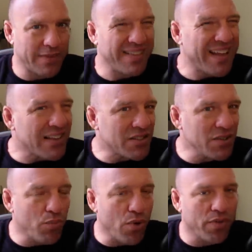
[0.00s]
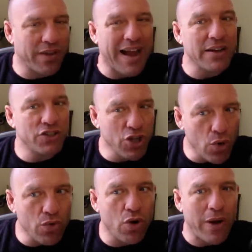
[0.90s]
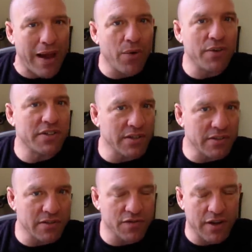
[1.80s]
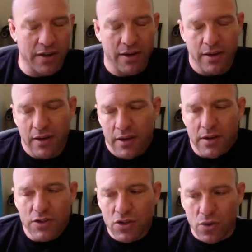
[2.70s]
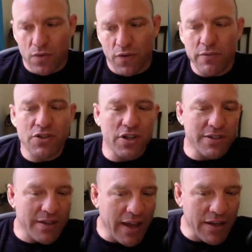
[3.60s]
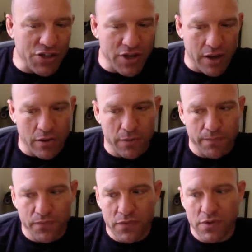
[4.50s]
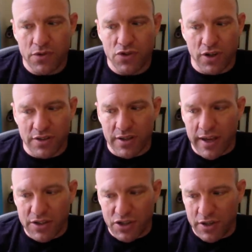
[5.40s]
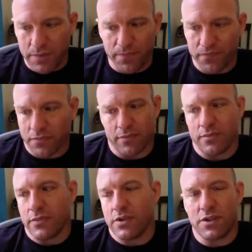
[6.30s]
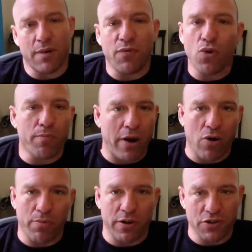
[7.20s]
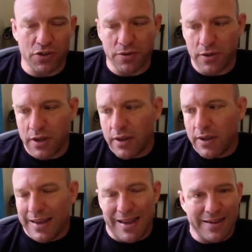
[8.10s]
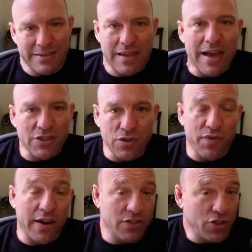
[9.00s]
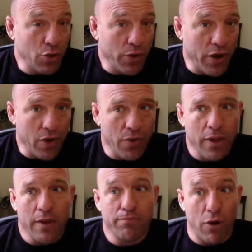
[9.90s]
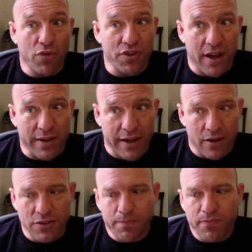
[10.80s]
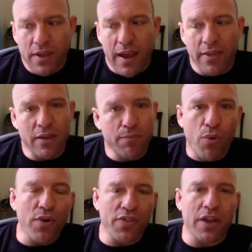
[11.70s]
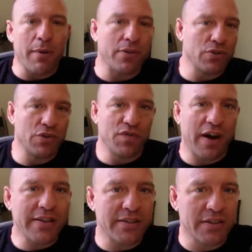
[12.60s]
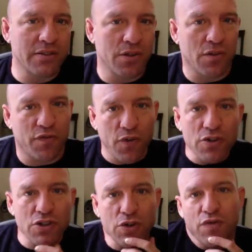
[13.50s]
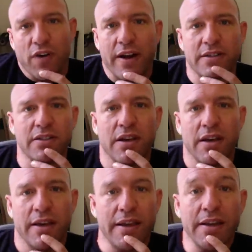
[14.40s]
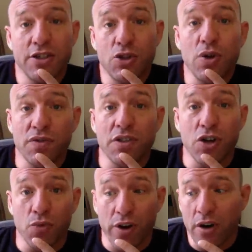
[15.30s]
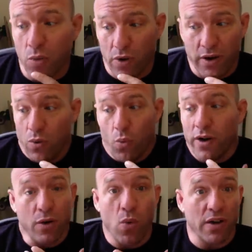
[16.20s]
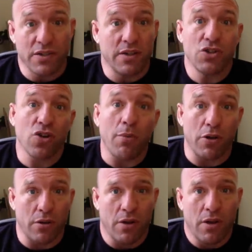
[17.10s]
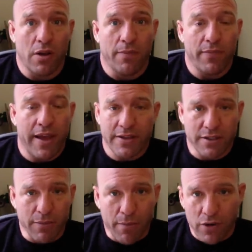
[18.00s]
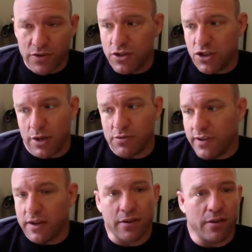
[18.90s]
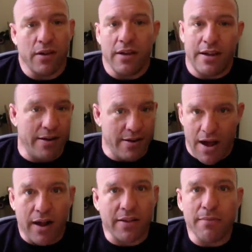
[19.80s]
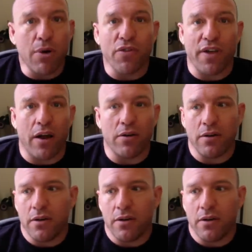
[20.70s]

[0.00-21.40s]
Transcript: That's the important thing. I don't know how he sees this fight. So from the Justin Gaethje angle, Justin Gaethje, step forward power puncher. In his last two fights, 2-0, both knockouts. And the important thing about those two fights is they're the first two fights in his UFC career where he wasn't in trouble. Edson Barboza and James Vick, he knocked them both out